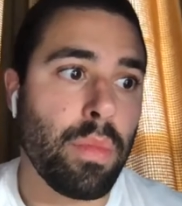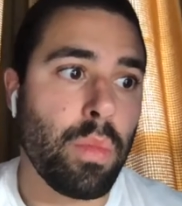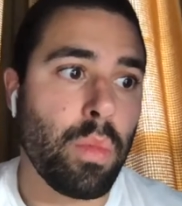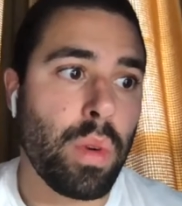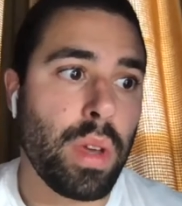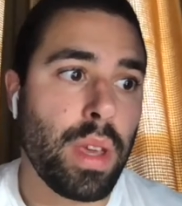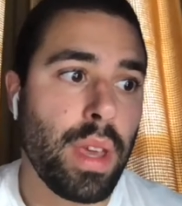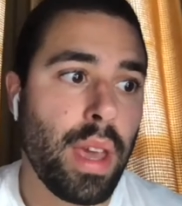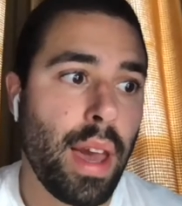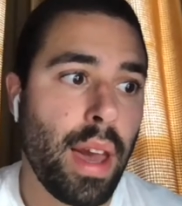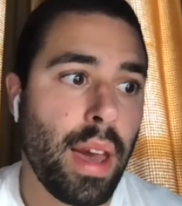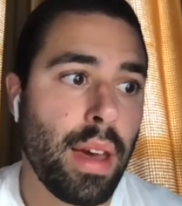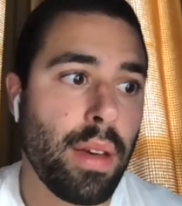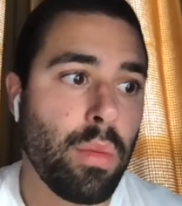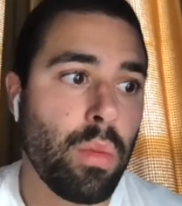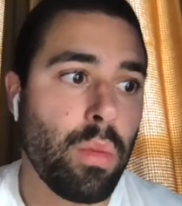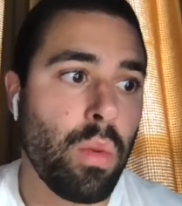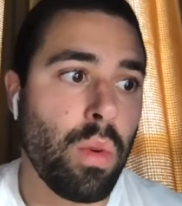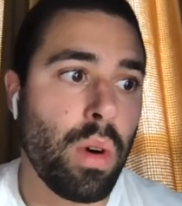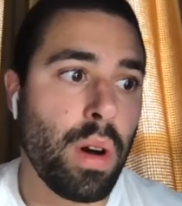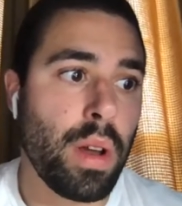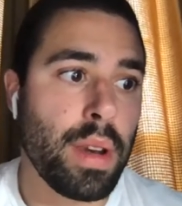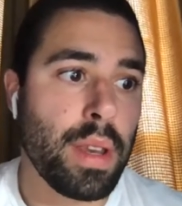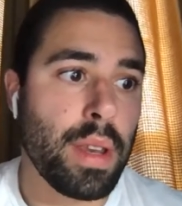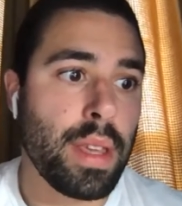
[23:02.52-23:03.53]
We had
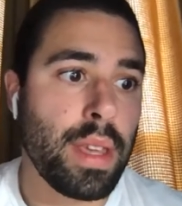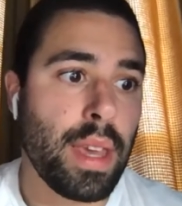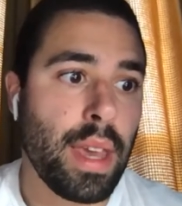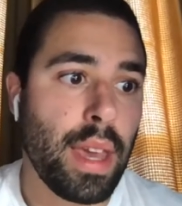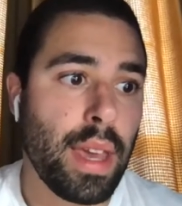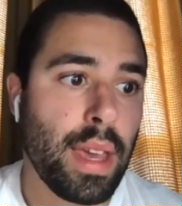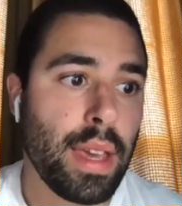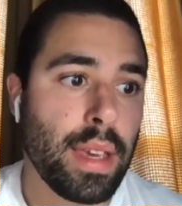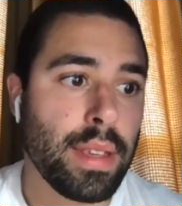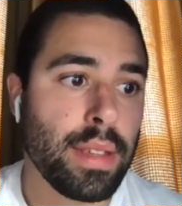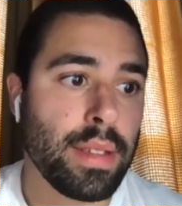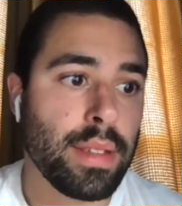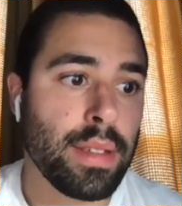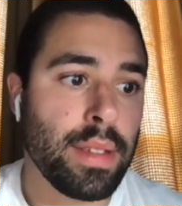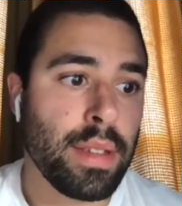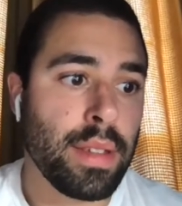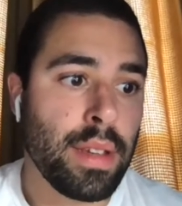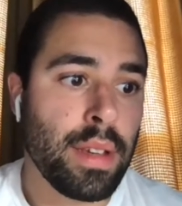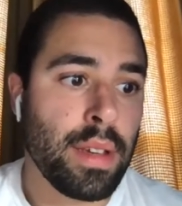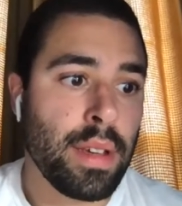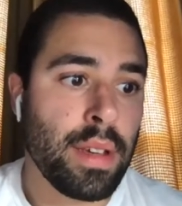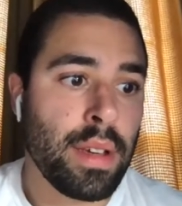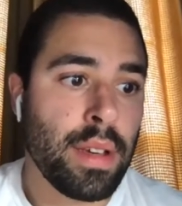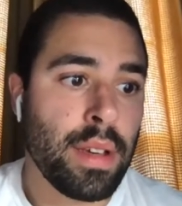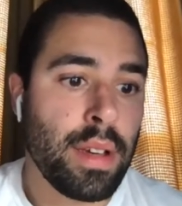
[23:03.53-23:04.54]
one case
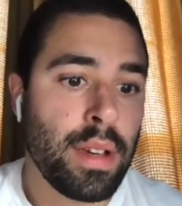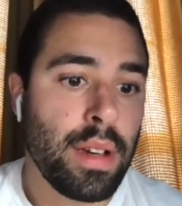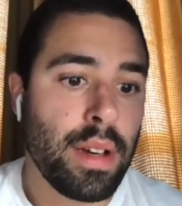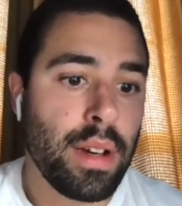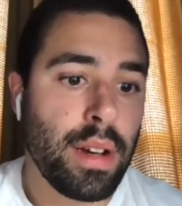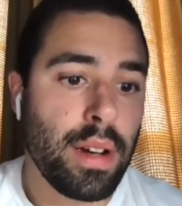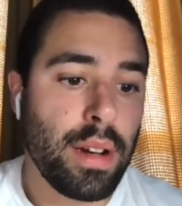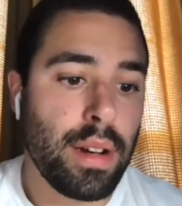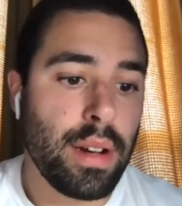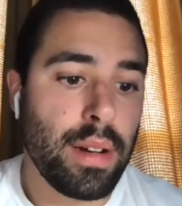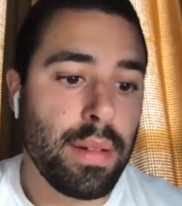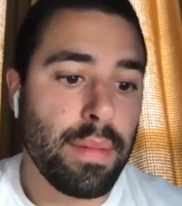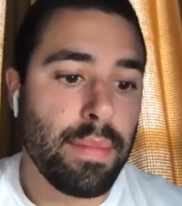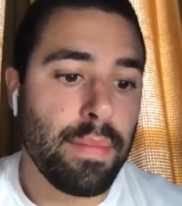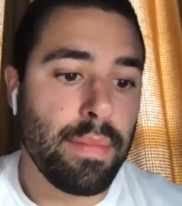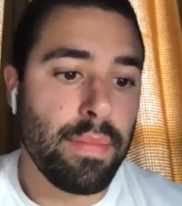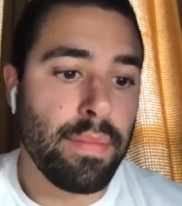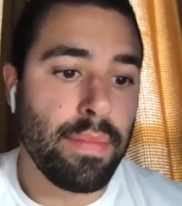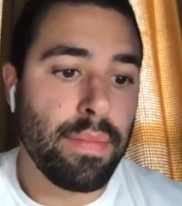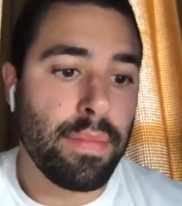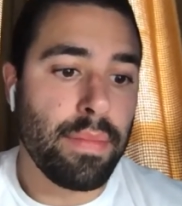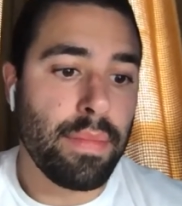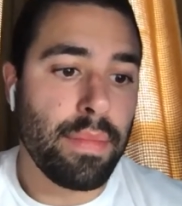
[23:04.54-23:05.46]
um,